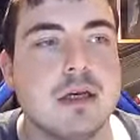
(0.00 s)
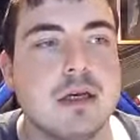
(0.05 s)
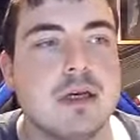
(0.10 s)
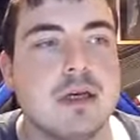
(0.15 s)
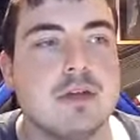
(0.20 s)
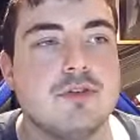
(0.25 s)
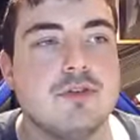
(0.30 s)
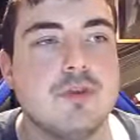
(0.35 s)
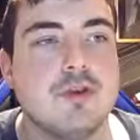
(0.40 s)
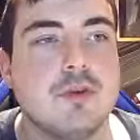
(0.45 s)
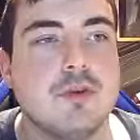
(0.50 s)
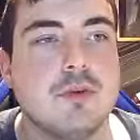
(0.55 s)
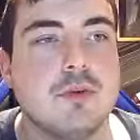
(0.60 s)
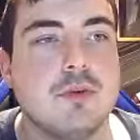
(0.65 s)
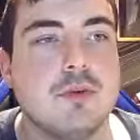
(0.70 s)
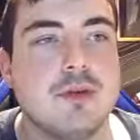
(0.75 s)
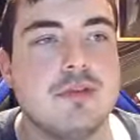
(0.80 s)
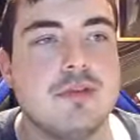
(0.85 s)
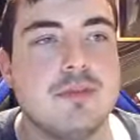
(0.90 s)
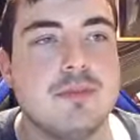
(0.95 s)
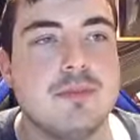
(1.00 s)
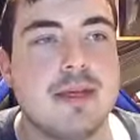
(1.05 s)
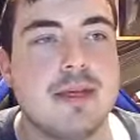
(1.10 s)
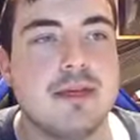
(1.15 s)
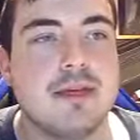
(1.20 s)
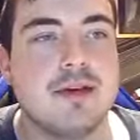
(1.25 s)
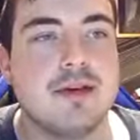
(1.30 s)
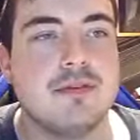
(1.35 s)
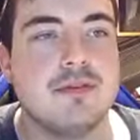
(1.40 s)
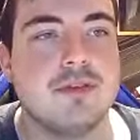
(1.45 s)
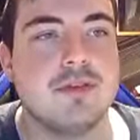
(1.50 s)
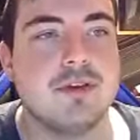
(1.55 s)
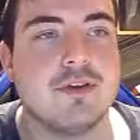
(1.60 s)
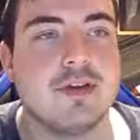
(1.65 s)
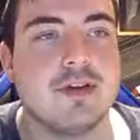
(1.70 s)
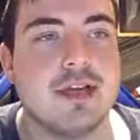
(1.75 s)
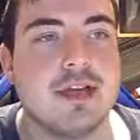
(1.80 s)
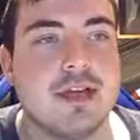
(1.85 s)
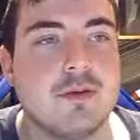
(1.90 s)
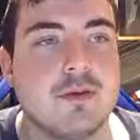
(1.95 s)
So, what does it mean for the
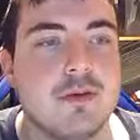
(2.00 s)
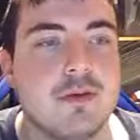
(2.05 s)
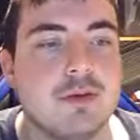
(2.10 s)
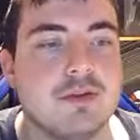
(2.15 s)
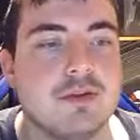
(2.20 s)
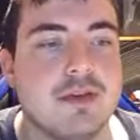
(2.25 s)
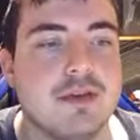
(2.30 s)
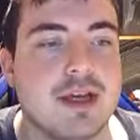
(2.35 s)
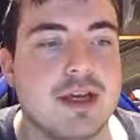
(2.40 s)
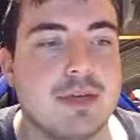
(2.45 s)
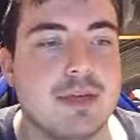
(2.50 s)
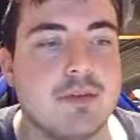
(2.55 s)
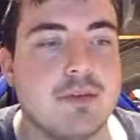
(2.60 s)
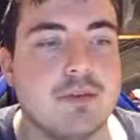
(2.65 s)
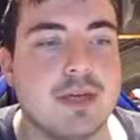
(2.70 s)
League One table?